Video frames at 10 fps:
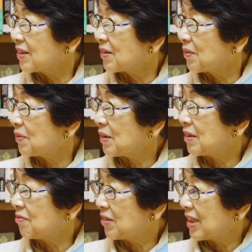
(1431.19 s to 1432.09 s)

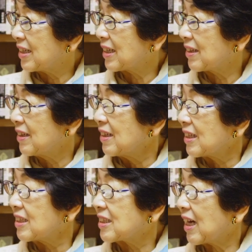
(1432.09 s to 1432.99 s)
In reading
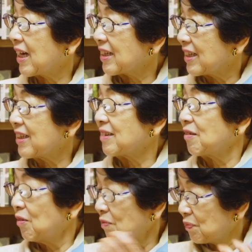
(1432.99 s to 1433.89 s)
his
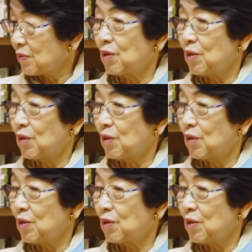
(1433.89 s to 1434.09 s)
idea of